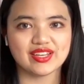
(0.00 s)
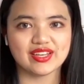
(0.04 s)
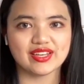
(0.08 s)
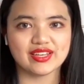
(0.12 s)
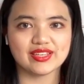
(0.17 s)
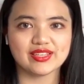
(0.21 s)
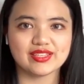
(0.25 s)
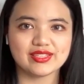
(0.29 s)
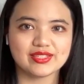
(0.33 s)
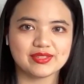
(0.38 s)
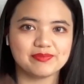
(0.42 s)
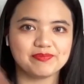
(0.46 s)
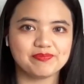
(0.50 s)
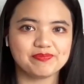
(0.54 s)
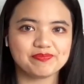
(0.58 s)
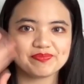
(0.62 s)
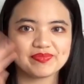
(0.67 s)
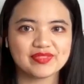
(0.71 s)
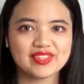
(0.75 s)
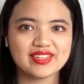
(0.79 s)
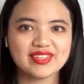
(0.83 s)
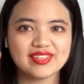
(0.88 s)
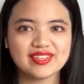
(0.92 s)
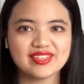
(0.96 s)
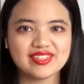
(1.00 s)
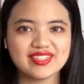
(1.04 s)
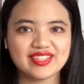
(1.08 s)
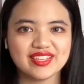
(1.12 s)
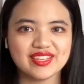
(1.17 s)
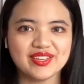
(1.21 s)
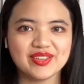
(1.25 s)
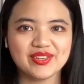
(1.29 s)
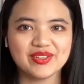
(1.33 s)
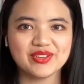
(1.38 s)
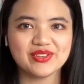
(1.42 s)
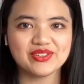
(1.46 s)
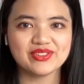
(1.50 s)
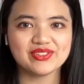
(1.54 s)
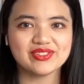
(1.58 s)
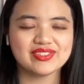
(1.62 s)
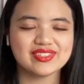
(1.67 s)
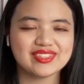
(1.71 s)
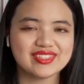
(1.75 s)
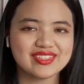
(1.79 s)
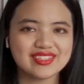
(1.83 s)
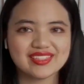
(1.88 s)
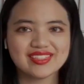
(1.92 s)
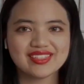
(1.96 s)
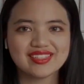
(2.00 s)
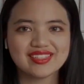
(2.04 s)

guys. See you.